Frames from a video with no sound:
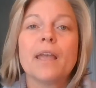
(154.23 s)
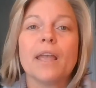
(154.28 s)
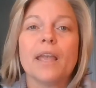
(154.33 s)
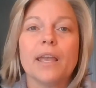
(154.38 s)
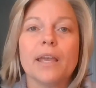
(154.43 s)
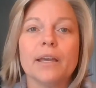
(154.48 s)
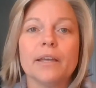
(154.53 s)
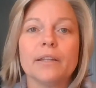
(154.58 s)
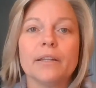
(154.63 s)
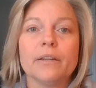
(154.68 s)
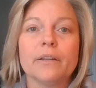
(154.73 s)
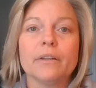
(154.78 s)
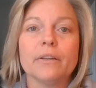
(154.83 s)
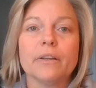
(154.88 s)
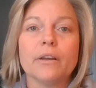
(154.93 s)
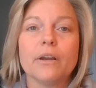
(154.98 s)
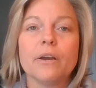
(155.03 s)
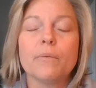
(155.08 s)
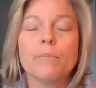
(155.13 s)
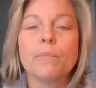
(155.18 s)
And
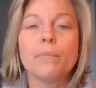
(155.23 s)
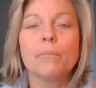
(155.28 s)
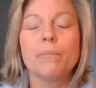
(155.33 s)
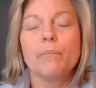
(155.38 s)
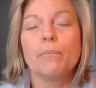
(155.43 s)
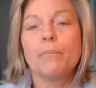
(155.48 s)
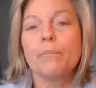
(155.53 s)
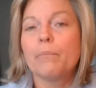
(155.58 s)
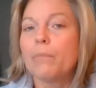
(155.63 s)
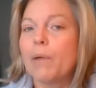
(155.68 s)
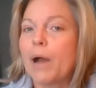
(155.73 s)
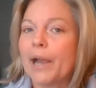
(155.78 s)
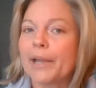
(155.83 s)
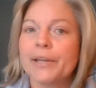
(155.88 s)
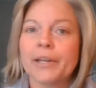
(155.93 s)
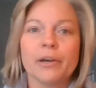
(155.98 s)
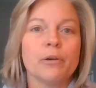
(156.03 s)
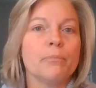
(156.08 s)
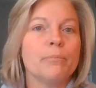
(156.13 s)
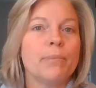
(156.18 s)
I
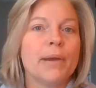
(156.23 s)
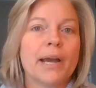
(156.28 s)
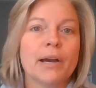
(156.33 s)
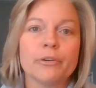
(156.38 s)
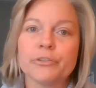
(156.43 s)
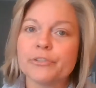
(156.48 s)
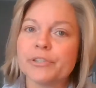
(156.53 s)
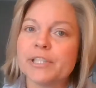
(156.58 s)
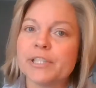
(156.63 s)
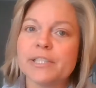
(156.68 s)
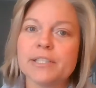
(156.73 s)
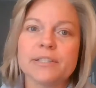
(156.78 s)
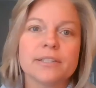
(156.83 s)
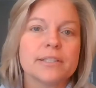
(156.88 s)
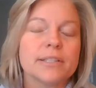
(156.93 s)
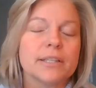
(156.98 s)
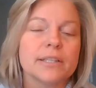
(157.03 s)
know boundaries,